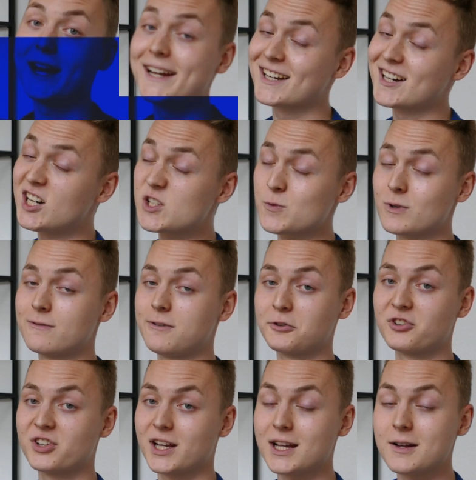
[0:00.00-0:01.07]
And last one
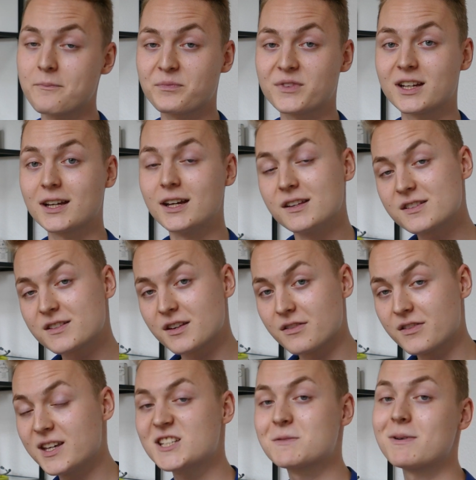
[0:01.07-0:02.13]
for today
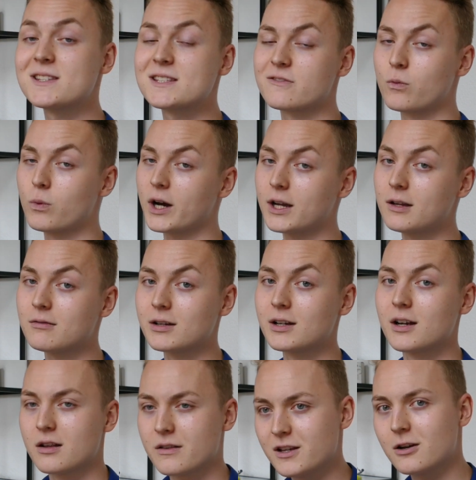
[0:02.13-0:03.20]
is the expensive way,
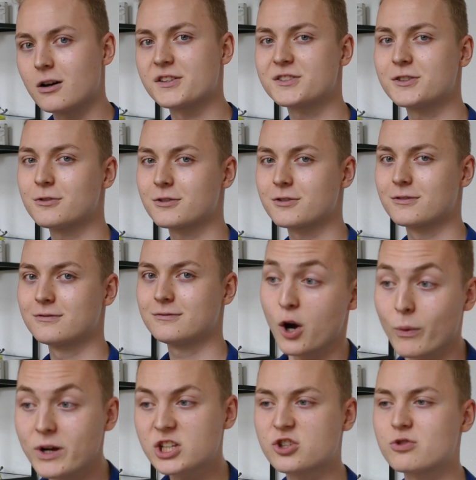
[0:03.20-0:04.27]
the lawsuit.
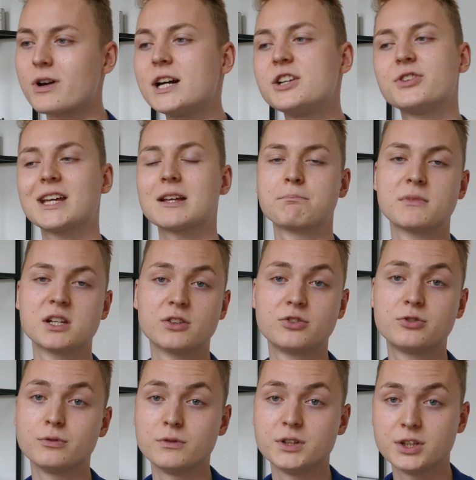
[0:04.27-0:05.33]
When trying to get admitted
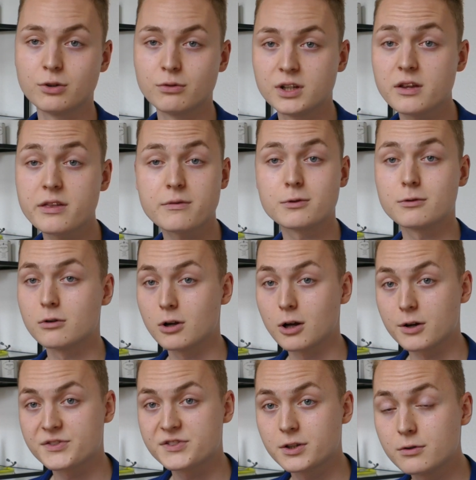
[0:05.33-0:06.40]
to a uni through a
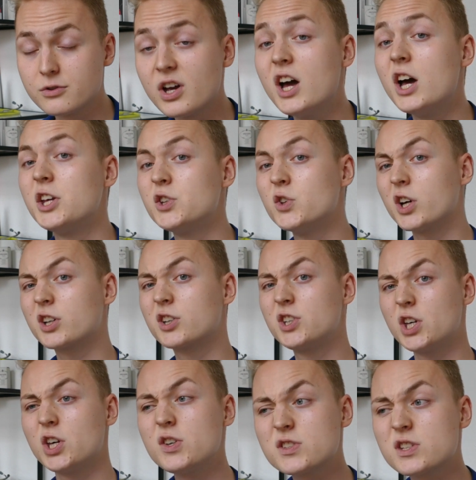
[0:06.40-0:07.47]
lawsuit, you're
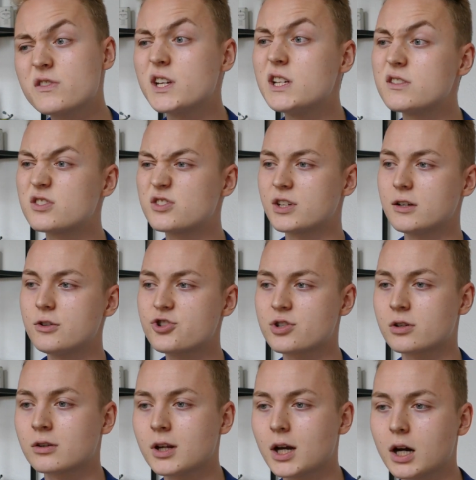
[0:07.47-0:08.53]
accusing the
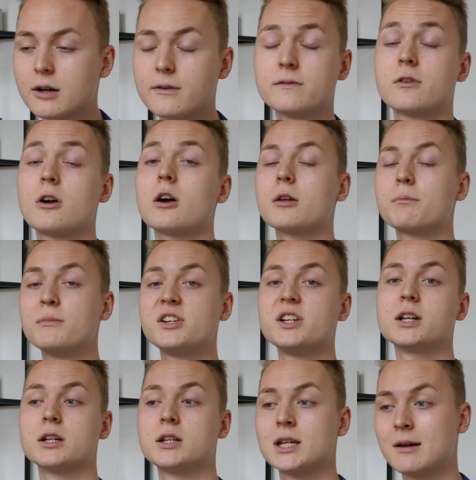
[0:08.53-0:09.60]
institution of not
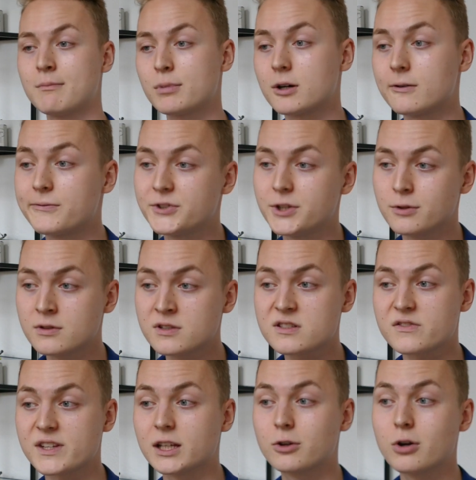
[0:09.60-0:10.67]
admitting a number of students
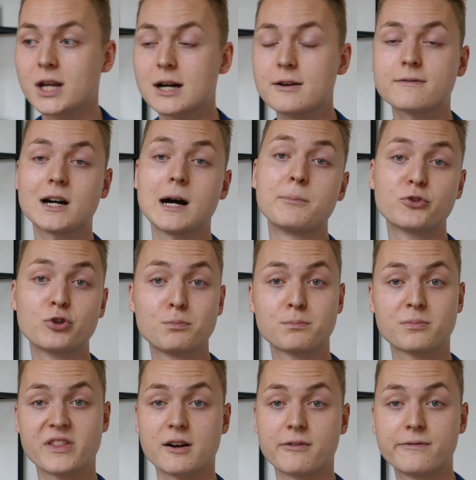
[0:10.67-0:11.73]
they could have up to
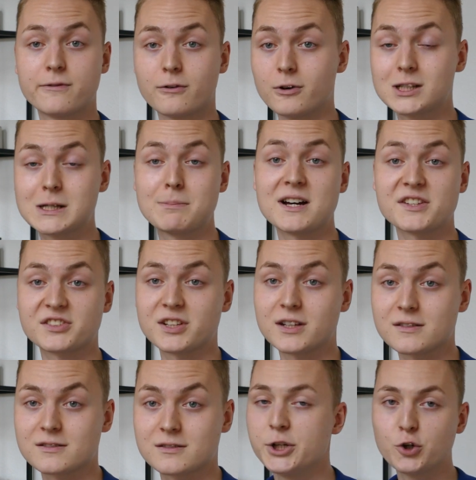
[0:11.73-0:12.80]
their full
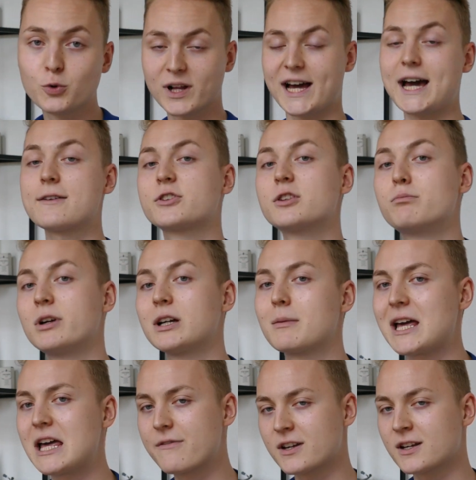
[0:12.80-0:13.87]
capacities. You will have to bring
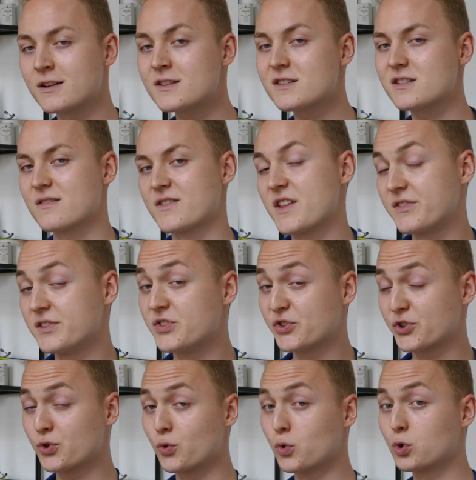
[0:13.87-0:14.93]
up evidence that this
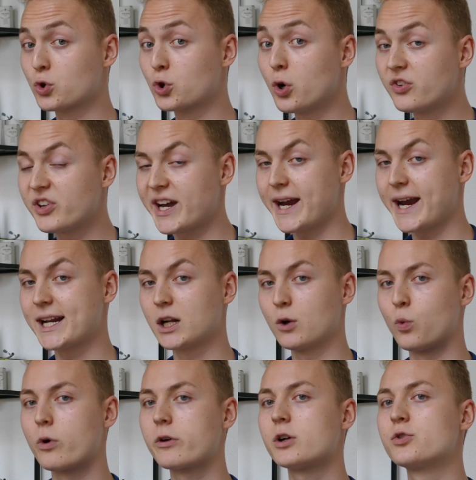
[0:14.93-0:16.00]
school could handle
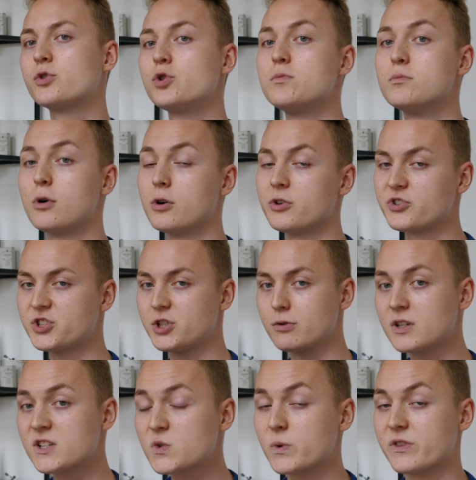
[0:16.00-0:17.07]
one or two more
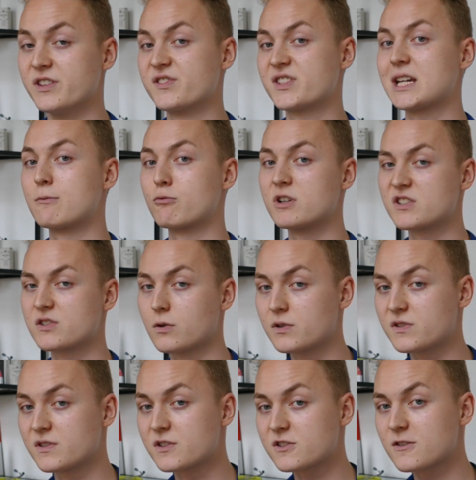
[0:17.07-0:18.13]
students with the same
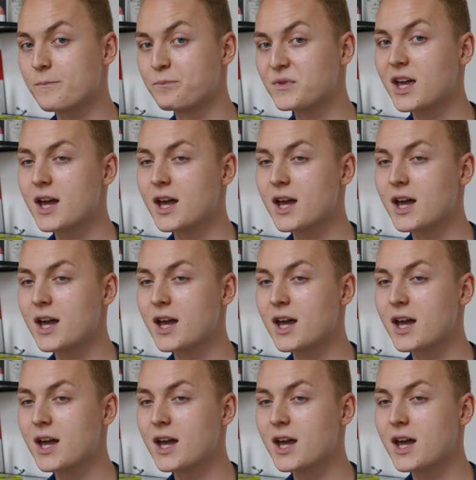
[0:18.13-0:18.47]
resources.